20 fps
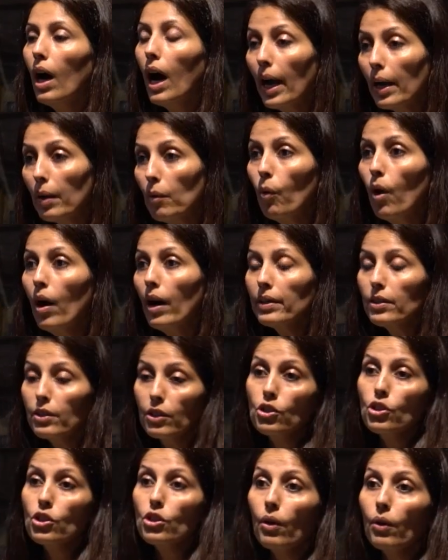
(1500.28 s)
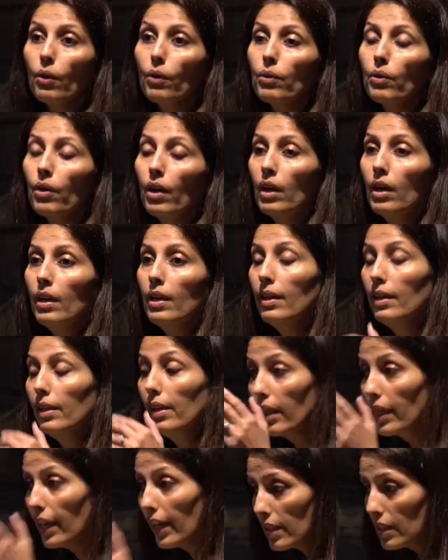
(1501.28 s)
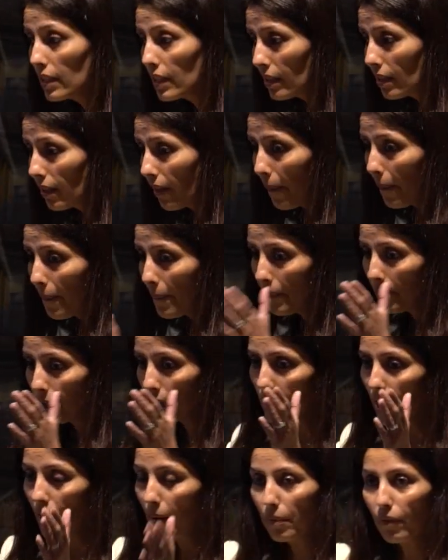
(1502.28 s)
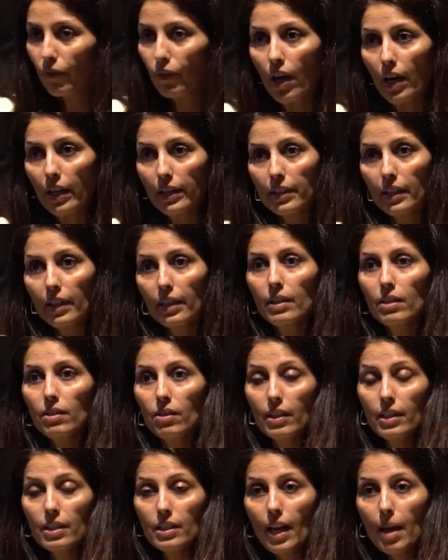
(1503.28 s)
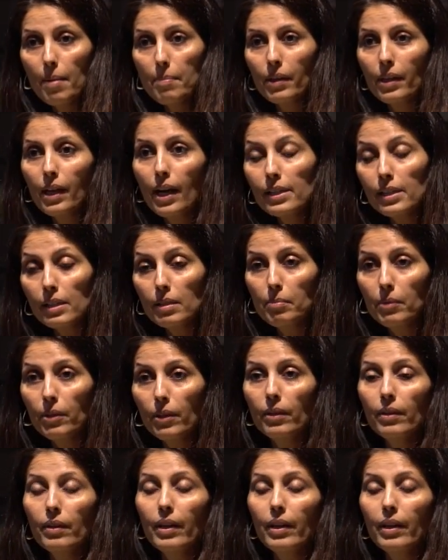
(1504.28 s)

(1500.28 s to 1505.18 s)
I want to show this type of content to this type of customer